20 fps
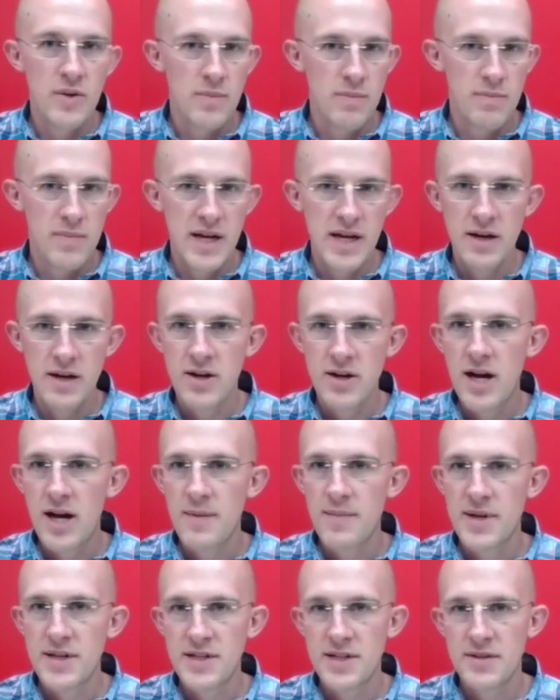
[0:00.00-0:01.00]
make a
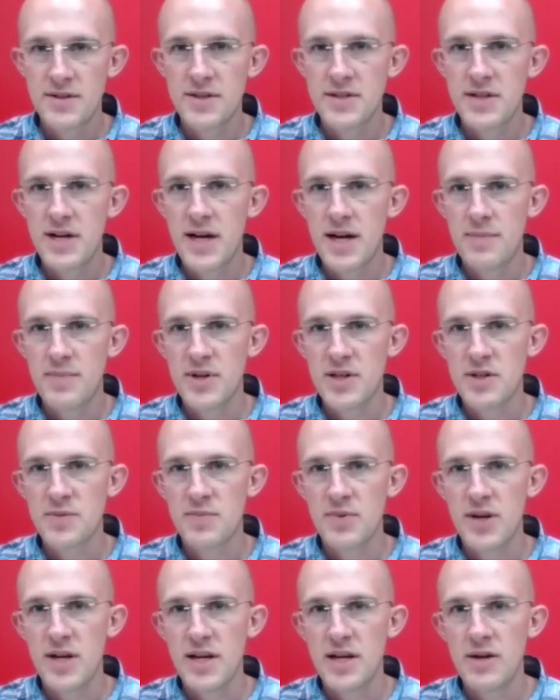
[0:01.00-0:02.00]
comment at the top
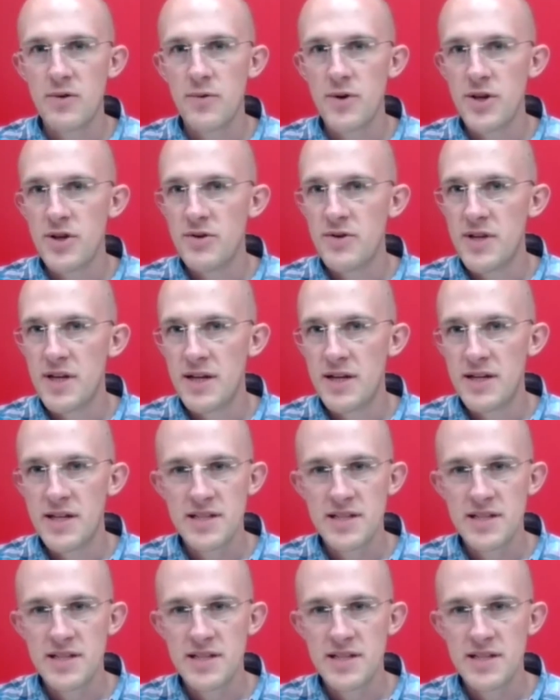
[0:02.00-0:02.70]
explaining what you did.